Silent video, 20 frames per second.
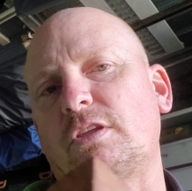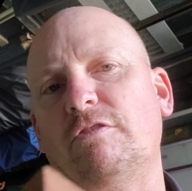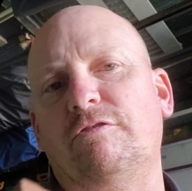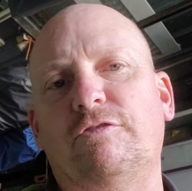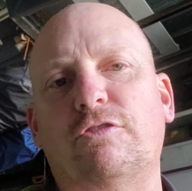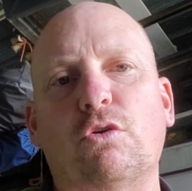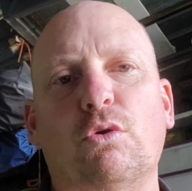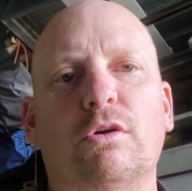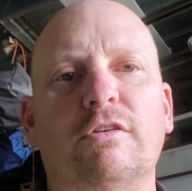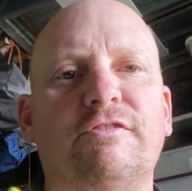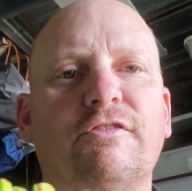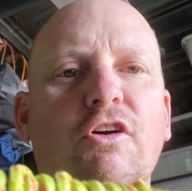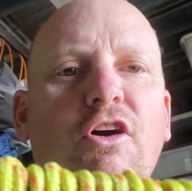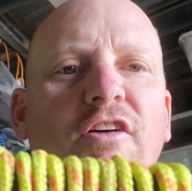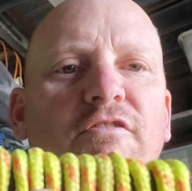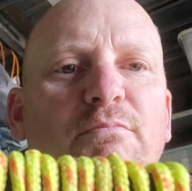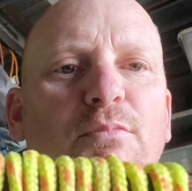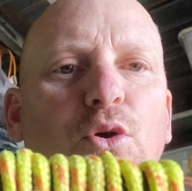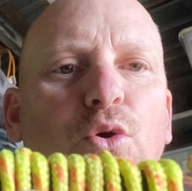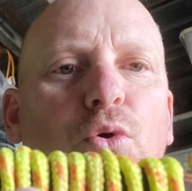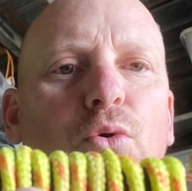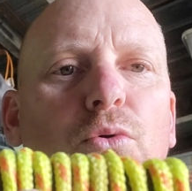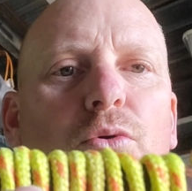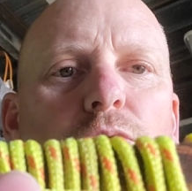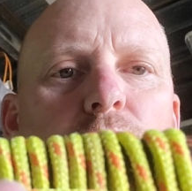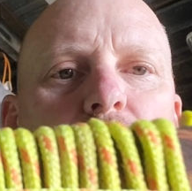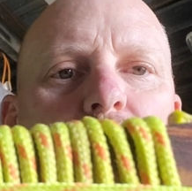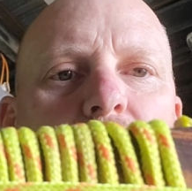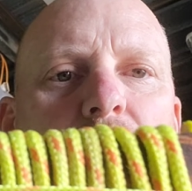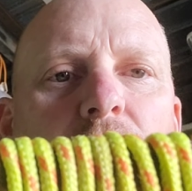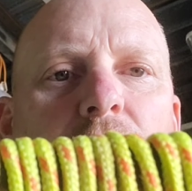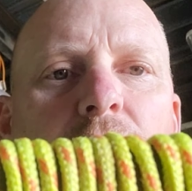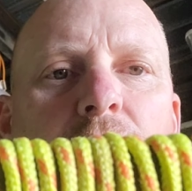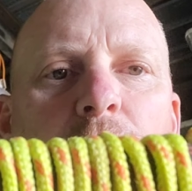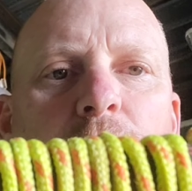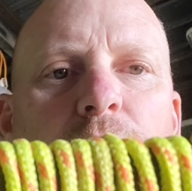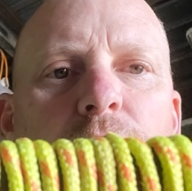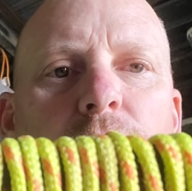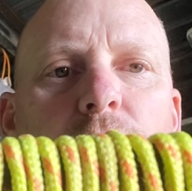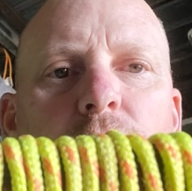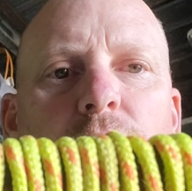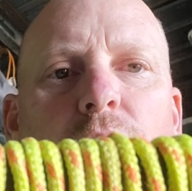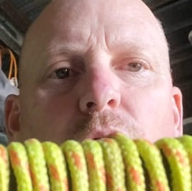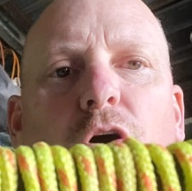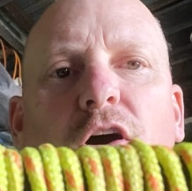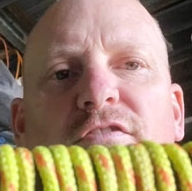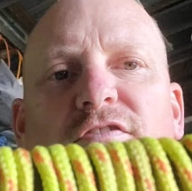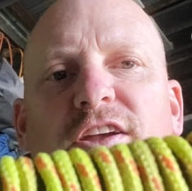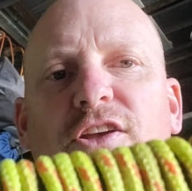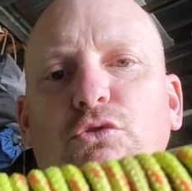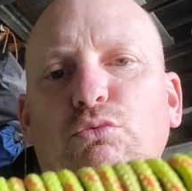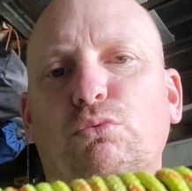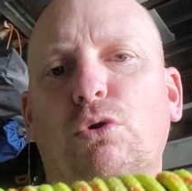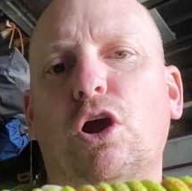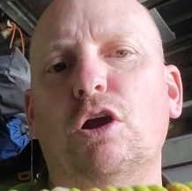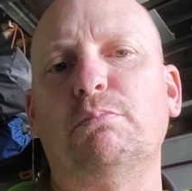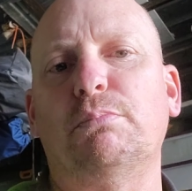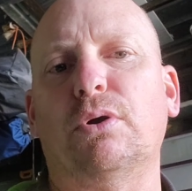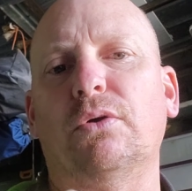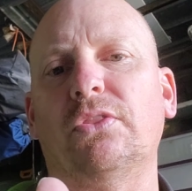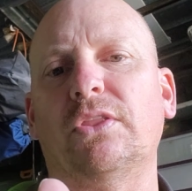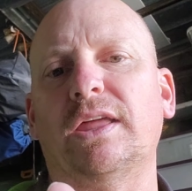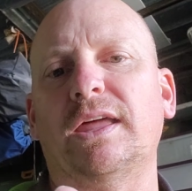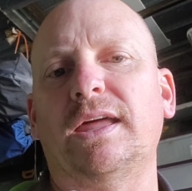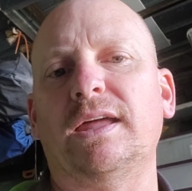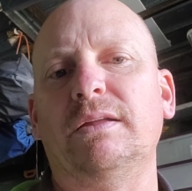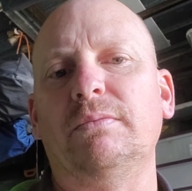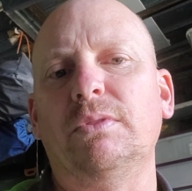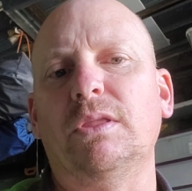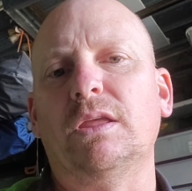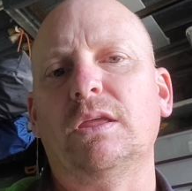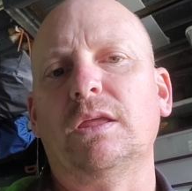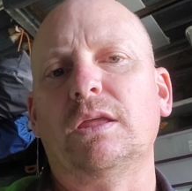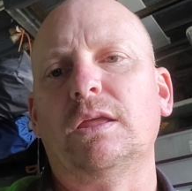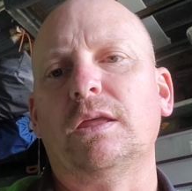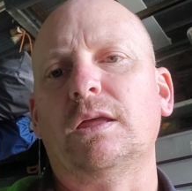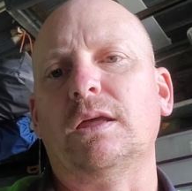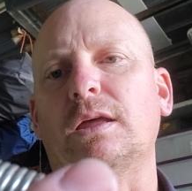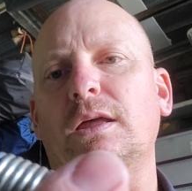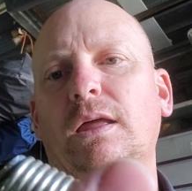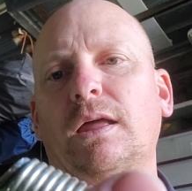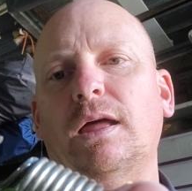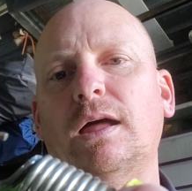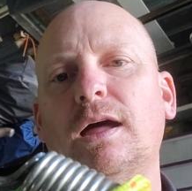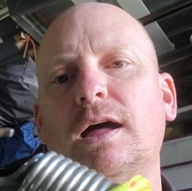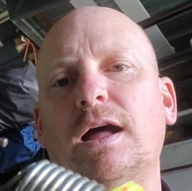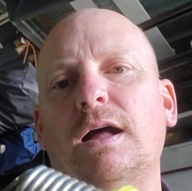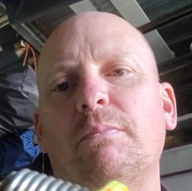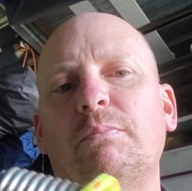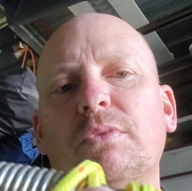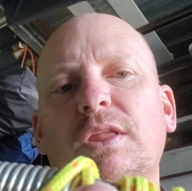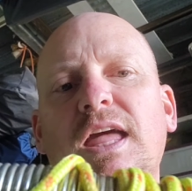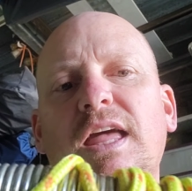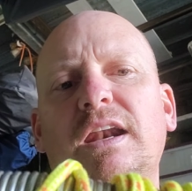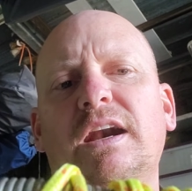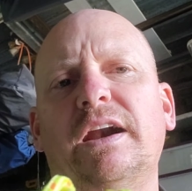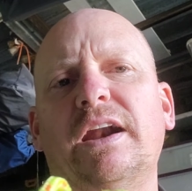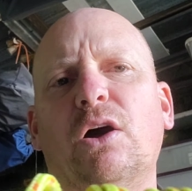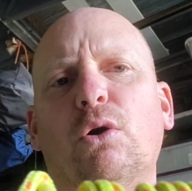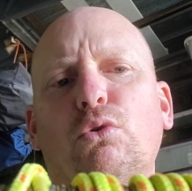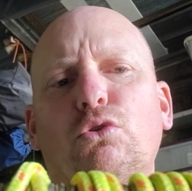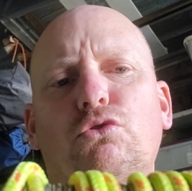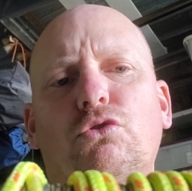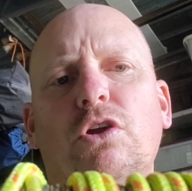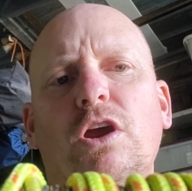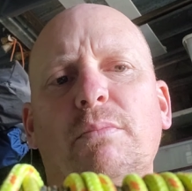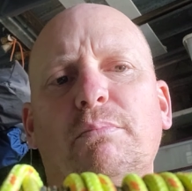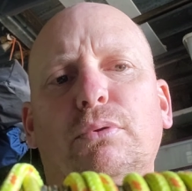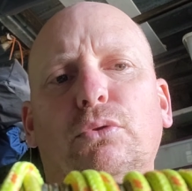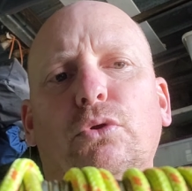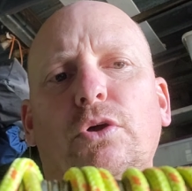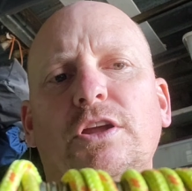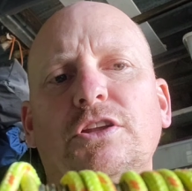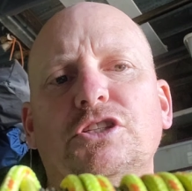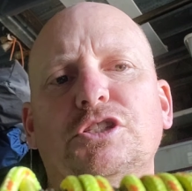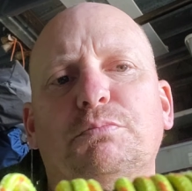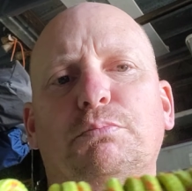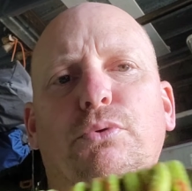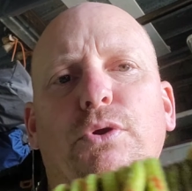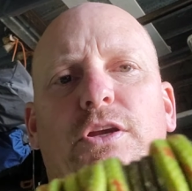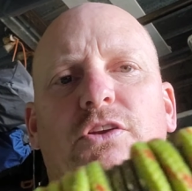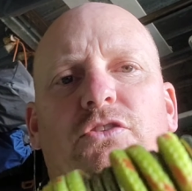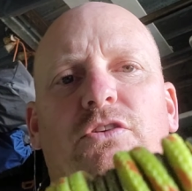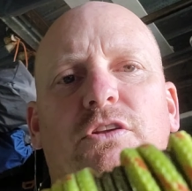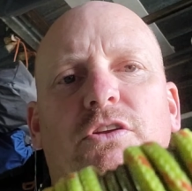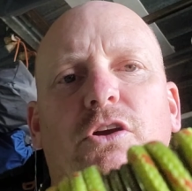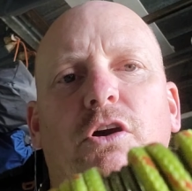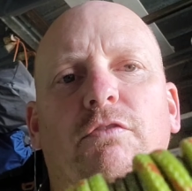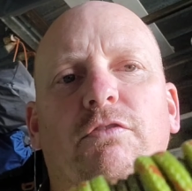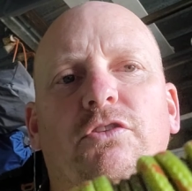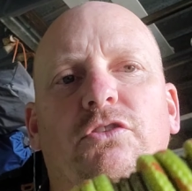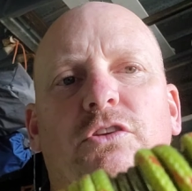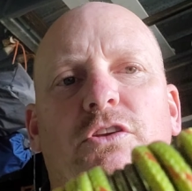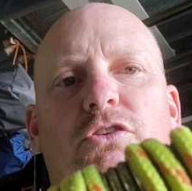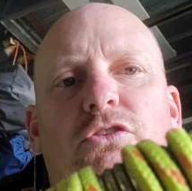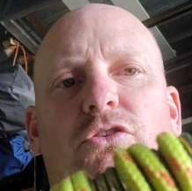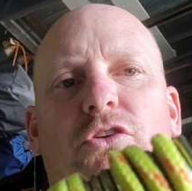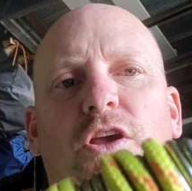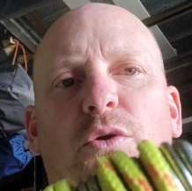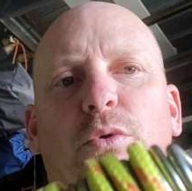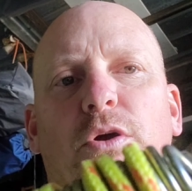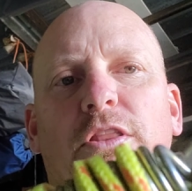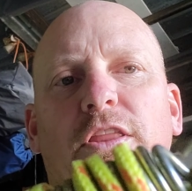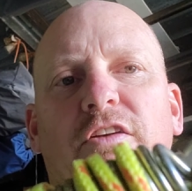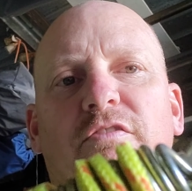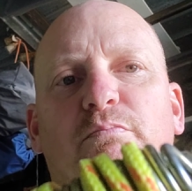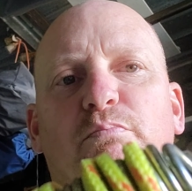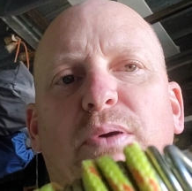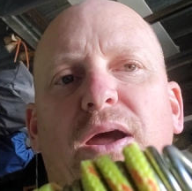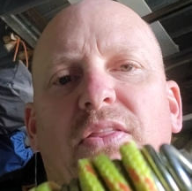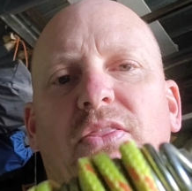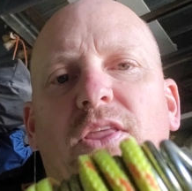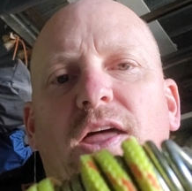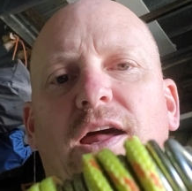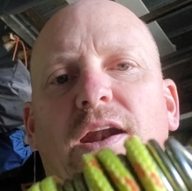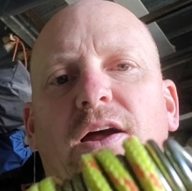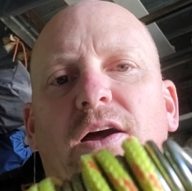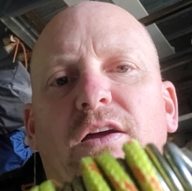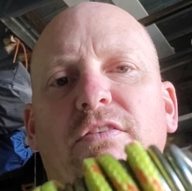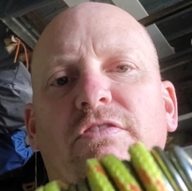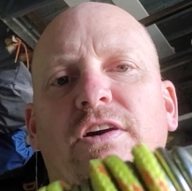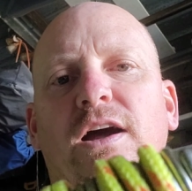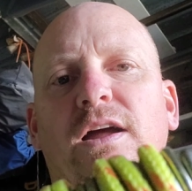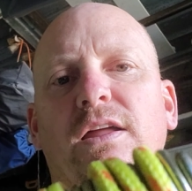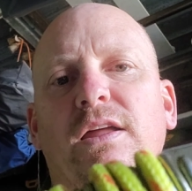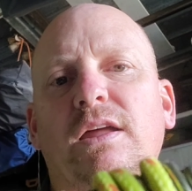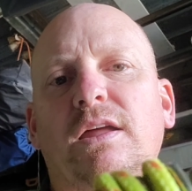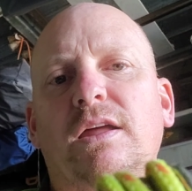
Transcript: 4 or 5 mil high-vis rope on there, and an old trampoline spring, so you can obviously see where they've bent that over.